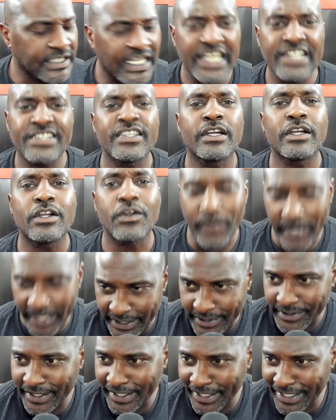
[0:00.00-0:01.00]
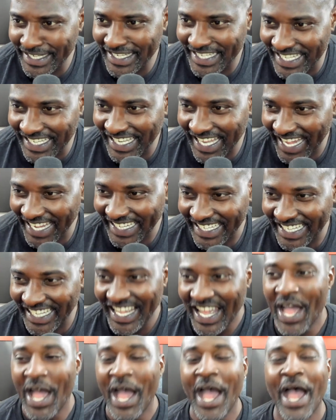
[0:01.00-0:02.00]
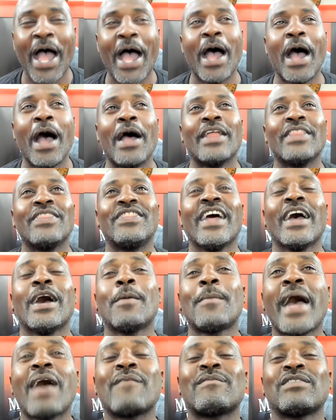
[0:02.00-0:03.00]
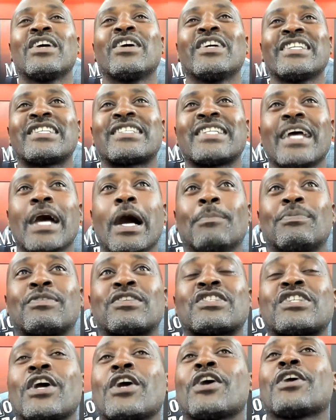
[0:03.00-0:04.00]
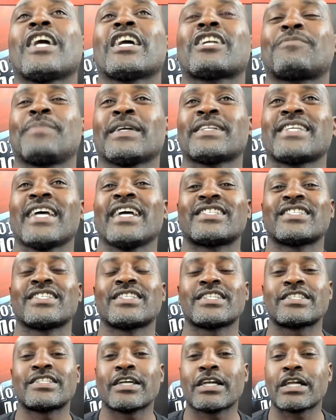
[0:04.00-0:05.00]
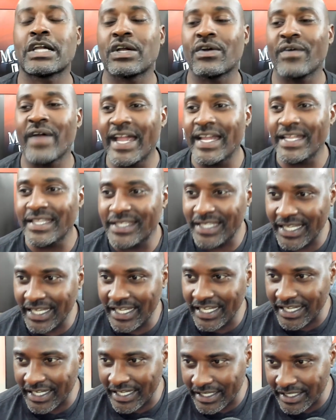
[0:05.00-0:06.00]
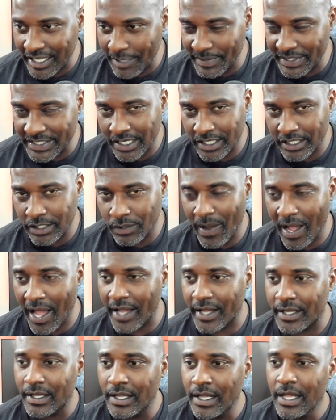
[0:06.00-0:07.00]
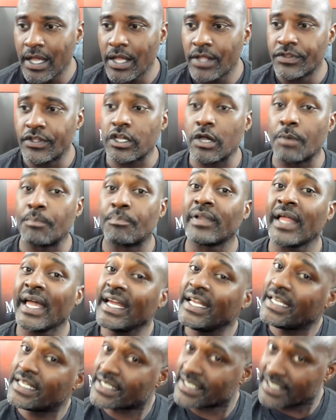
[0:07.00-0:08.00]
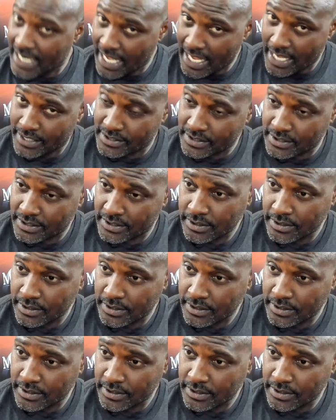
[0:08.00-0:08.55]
It's a great thing. like them having these absurd expectations is a great thing. Let me tell you why. The complaint is not.